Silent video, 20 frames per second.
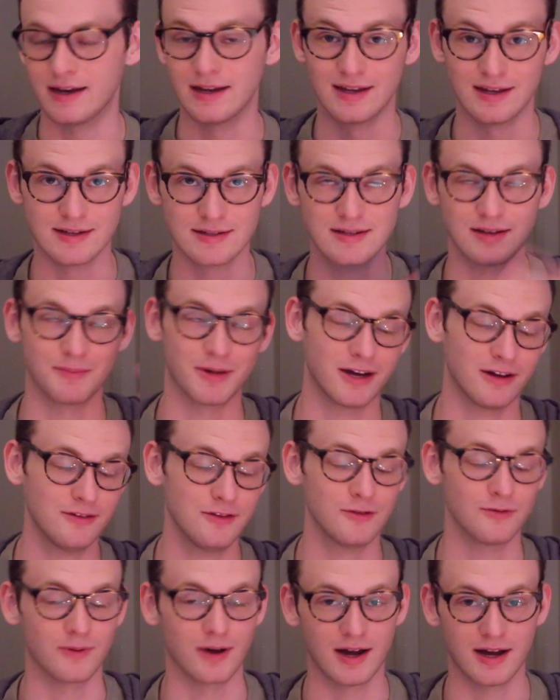It is about
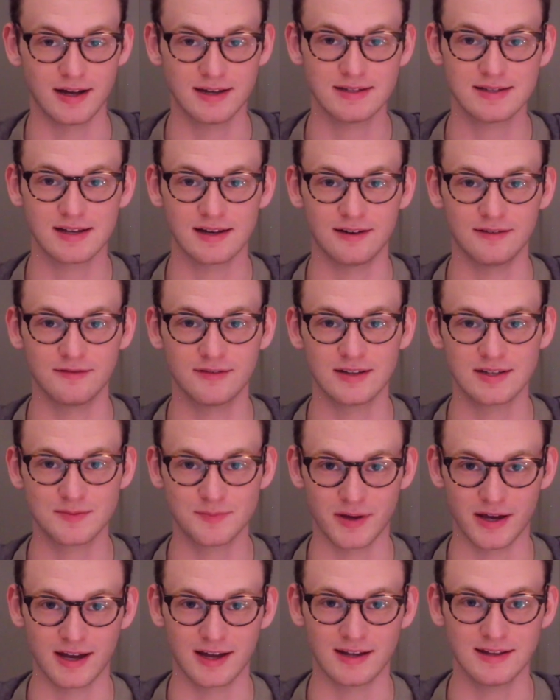the rise of this
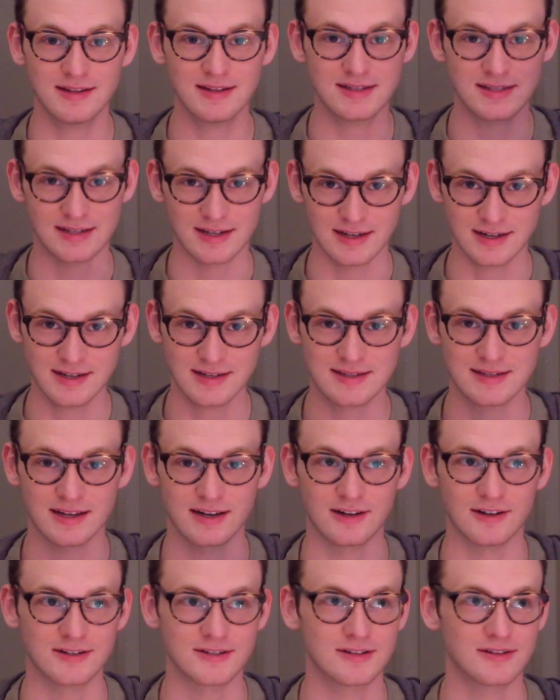band, The Six,
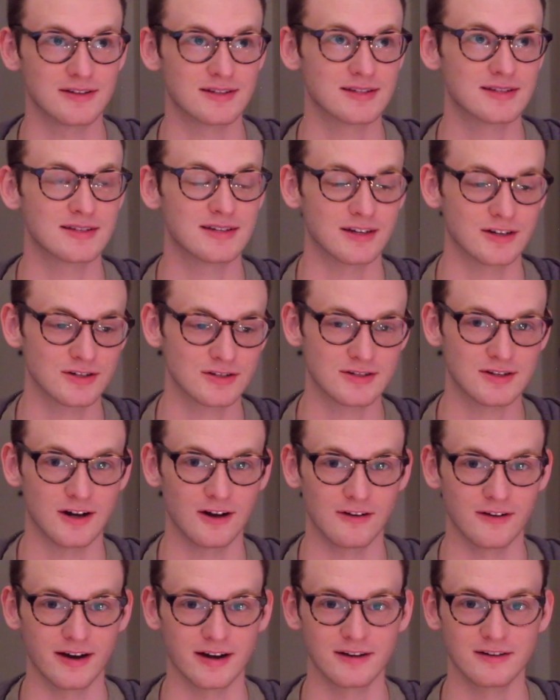and also this
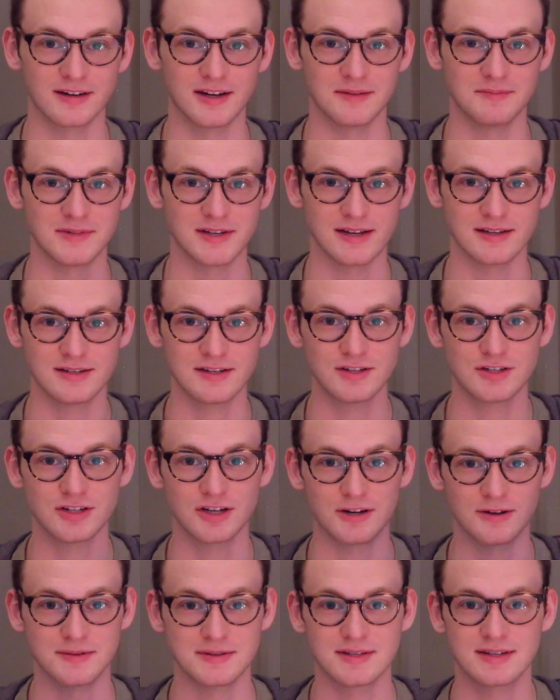singer-songwriter named Daisy
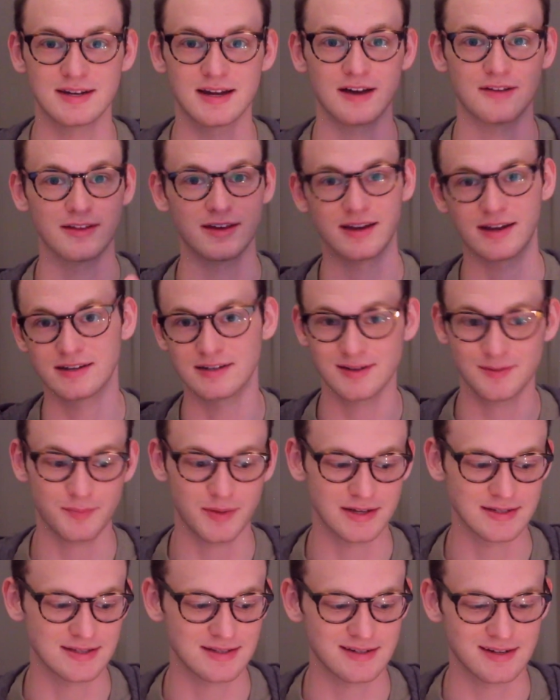Jones and how they end up
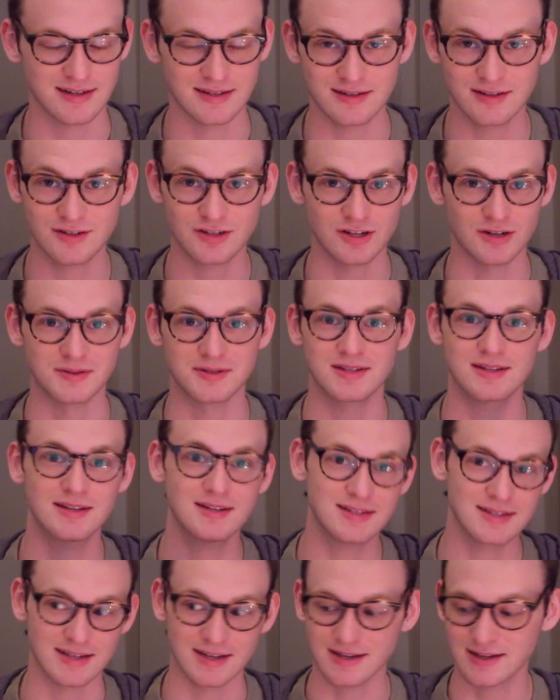as Daisy Jones and The
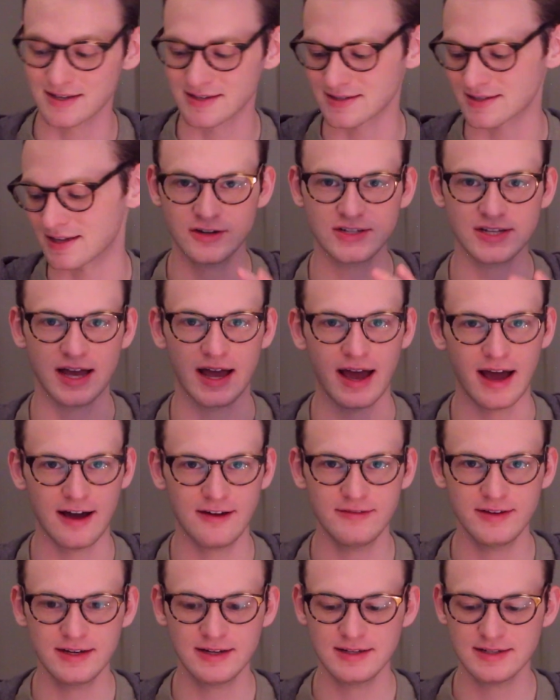Six. There's a
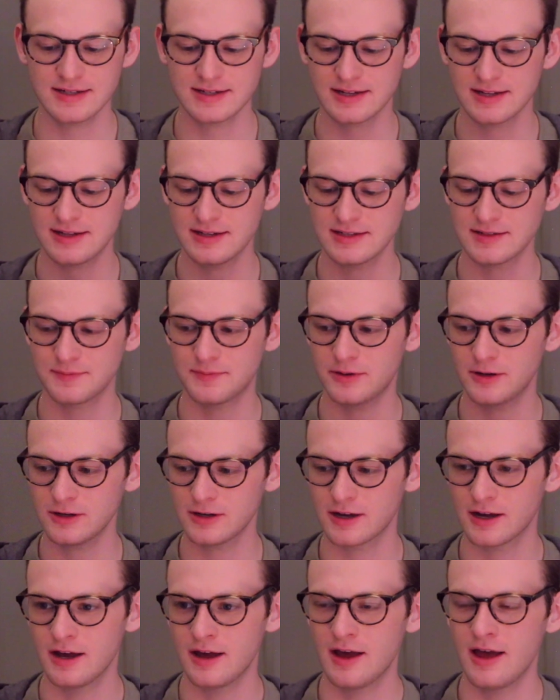heaviness to this
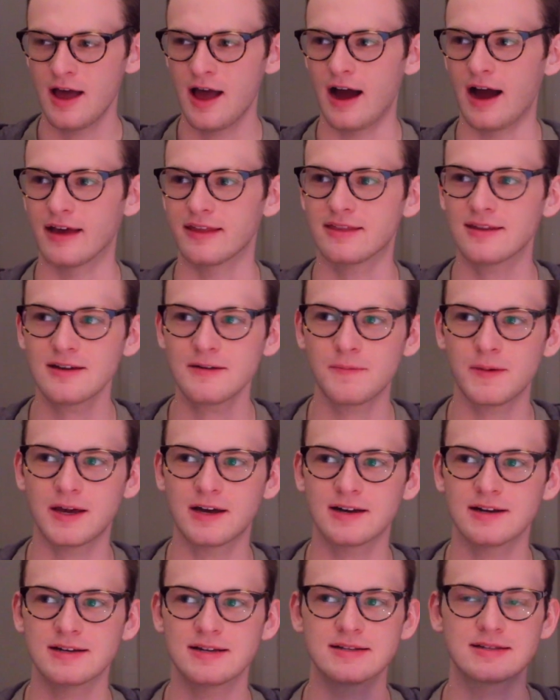book, I think,
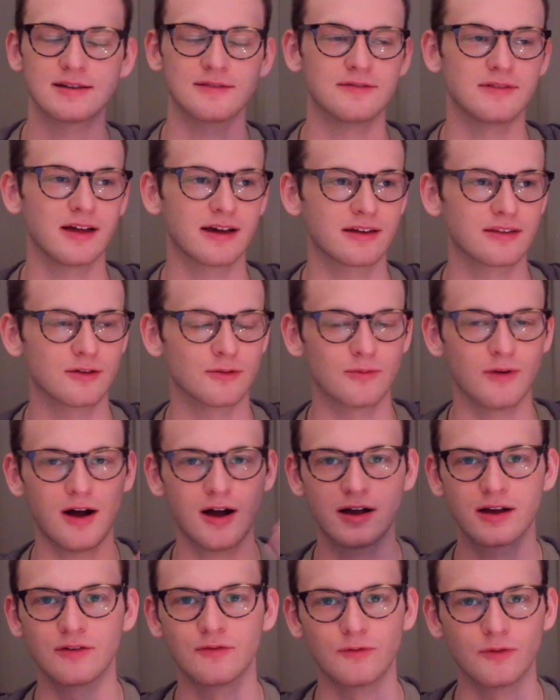because of like the
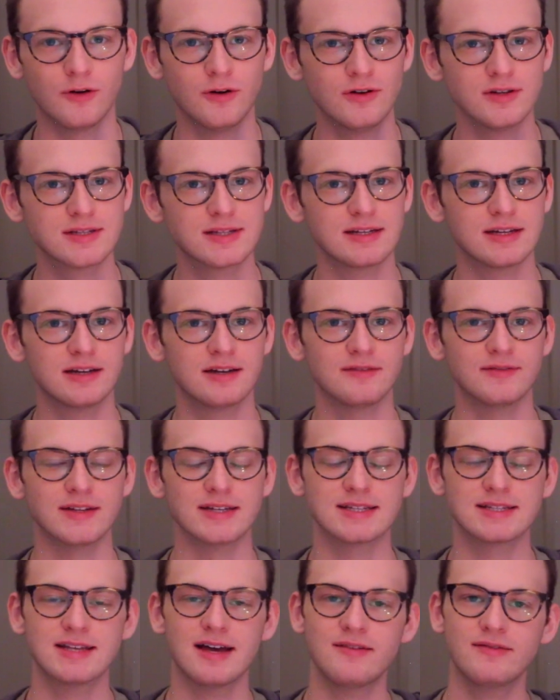rock and roll scene of the
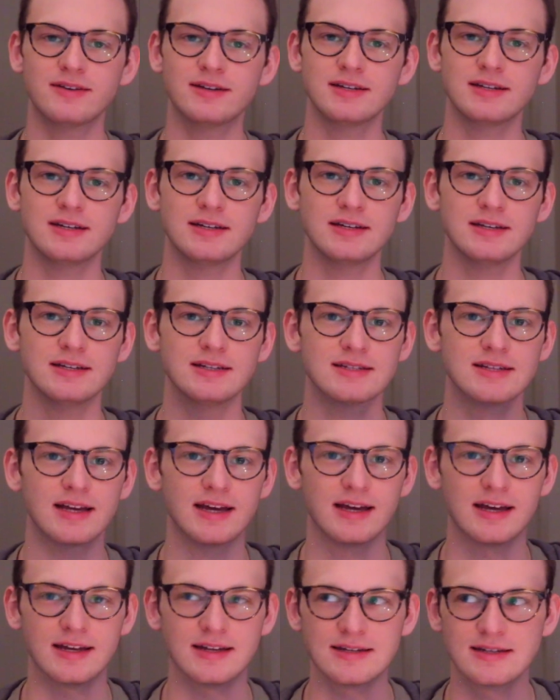70s,
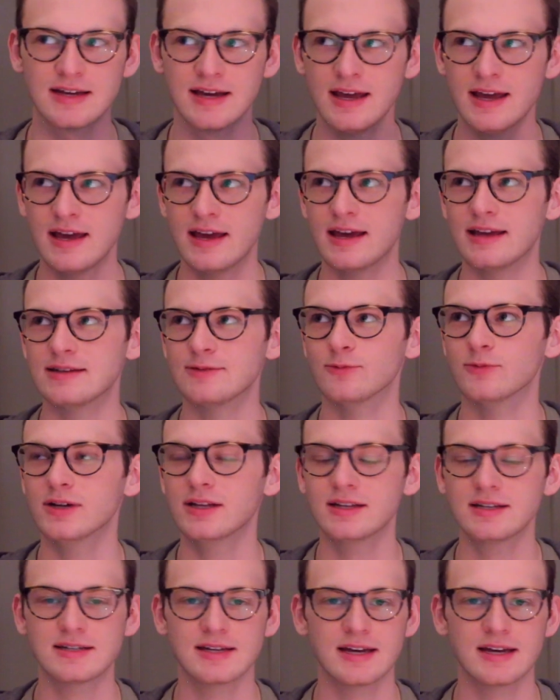and really